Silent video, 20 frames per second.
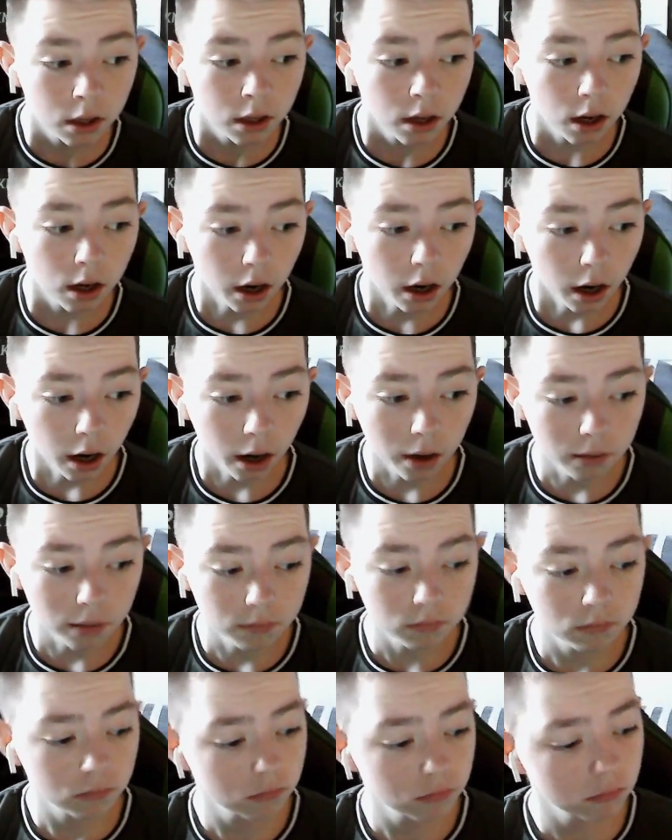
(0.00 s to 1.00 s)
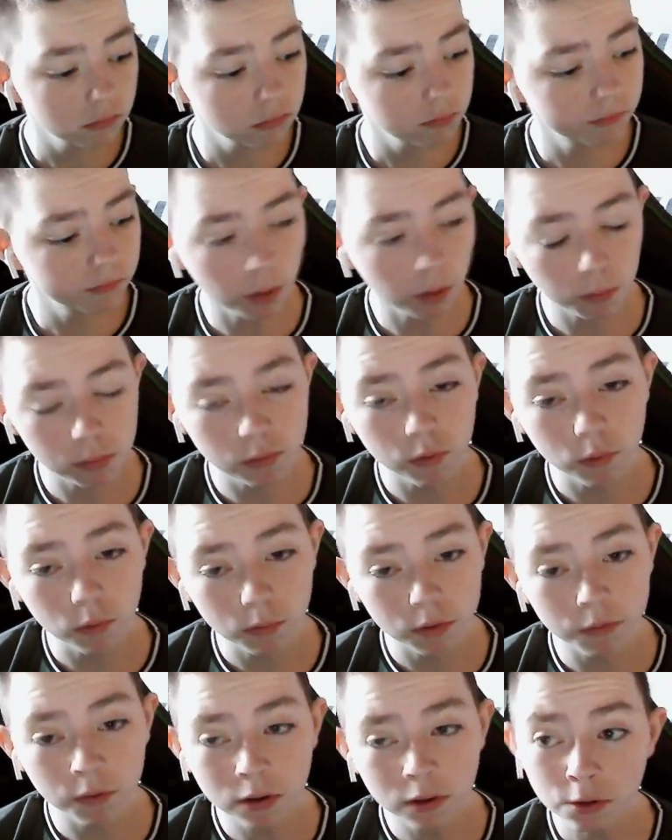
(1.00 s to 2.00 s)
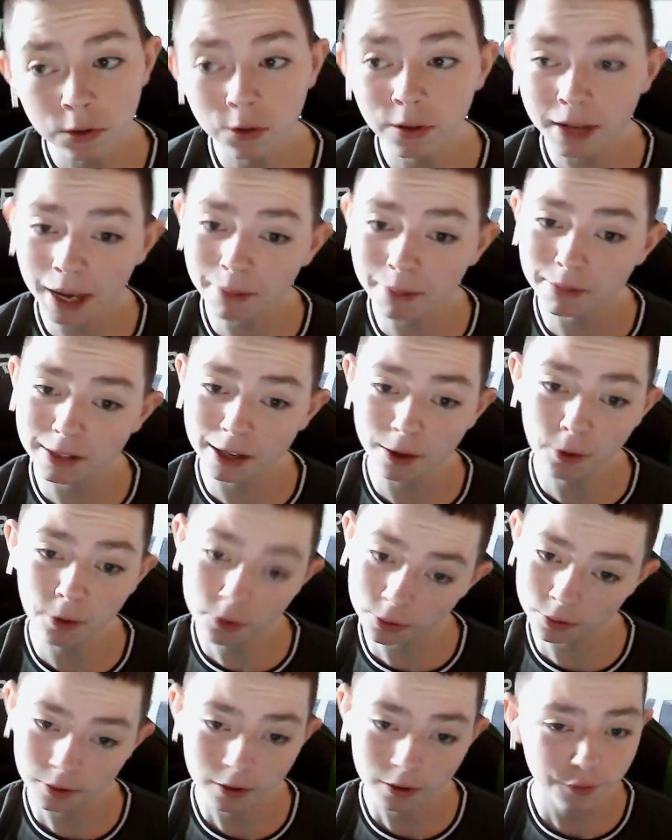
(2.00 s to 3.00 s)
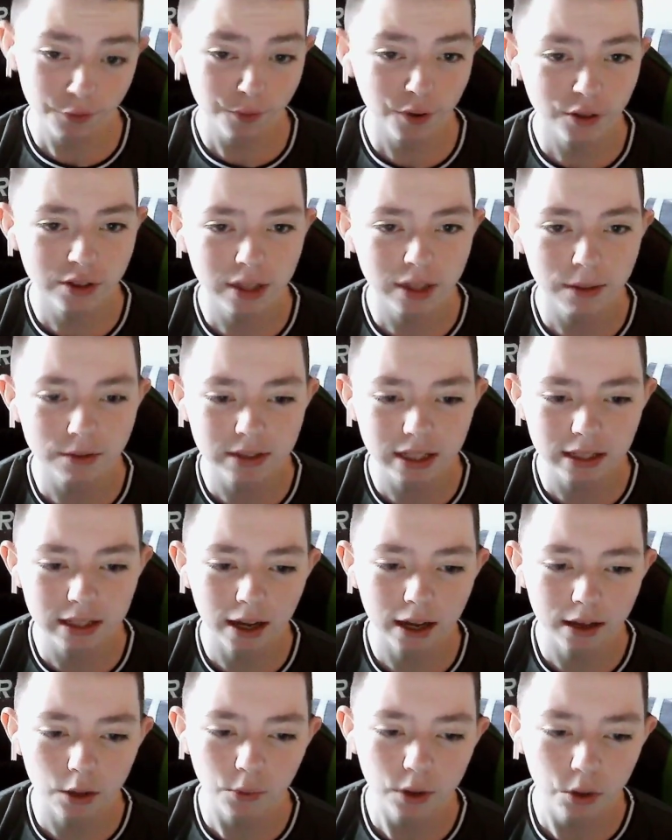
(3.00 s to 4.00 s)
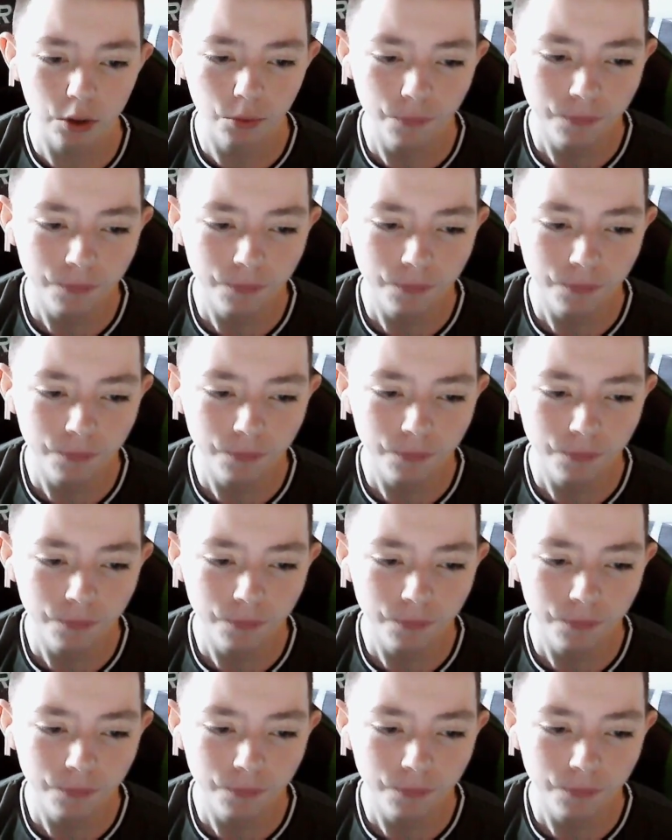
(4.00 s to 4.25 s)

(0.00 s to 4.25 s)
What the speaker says: But we've won two games in a row. First time I've said that in a while.